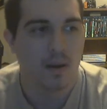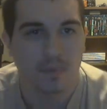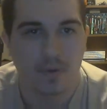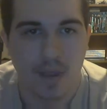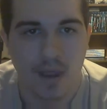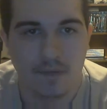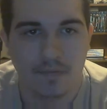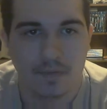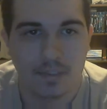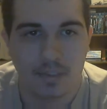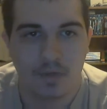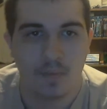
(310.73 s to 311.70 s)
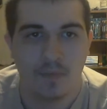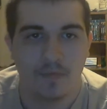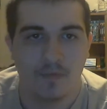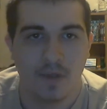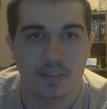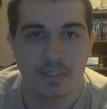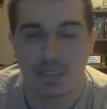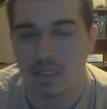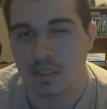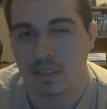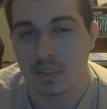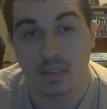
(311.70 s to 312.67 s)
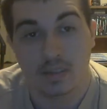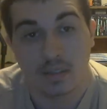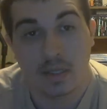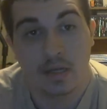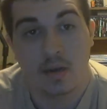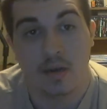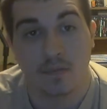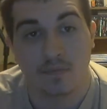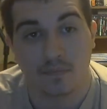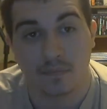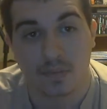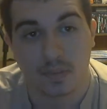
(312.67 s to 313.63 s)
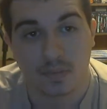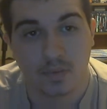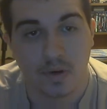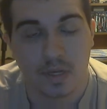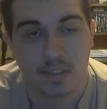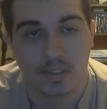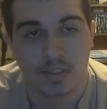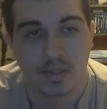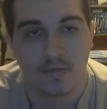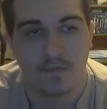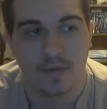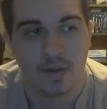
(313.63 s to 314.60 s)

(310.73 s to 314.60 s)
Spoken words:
you have this group of friends and you are getting into some crazy stuff,